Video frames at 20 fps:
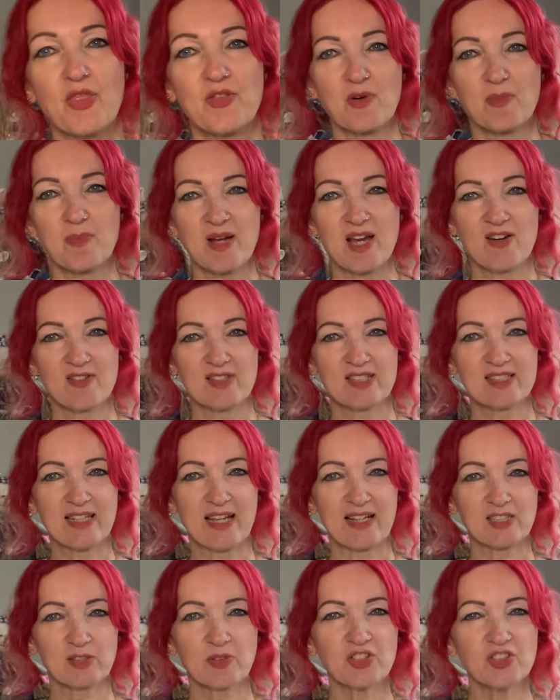appearance
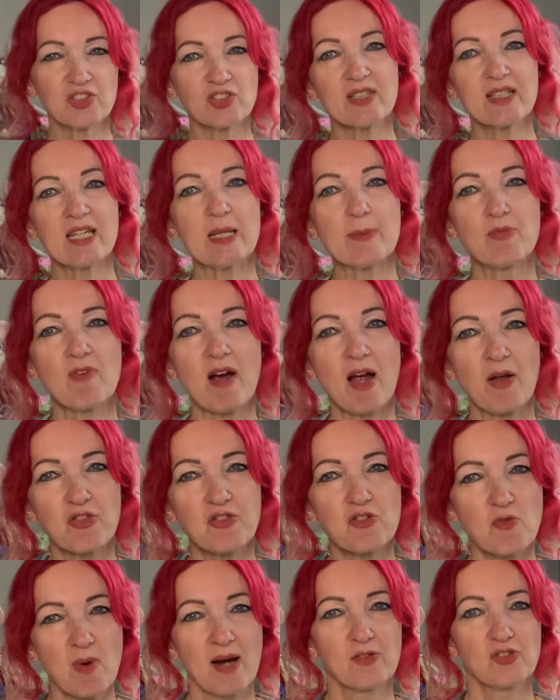next week. Should I keep her out
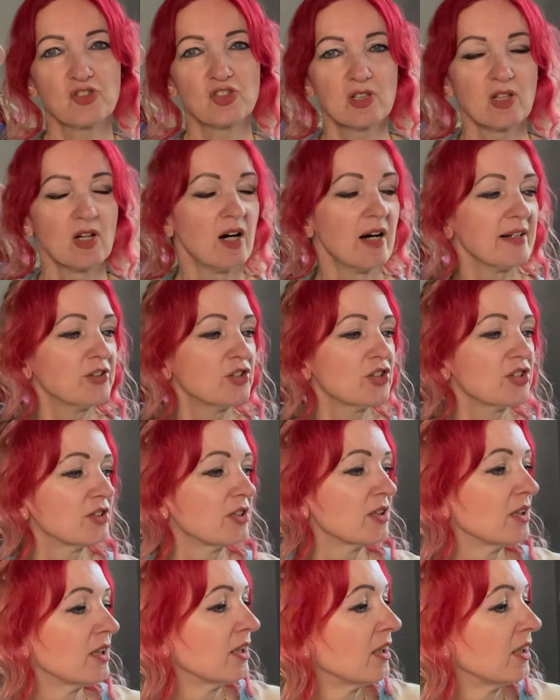throughout July just to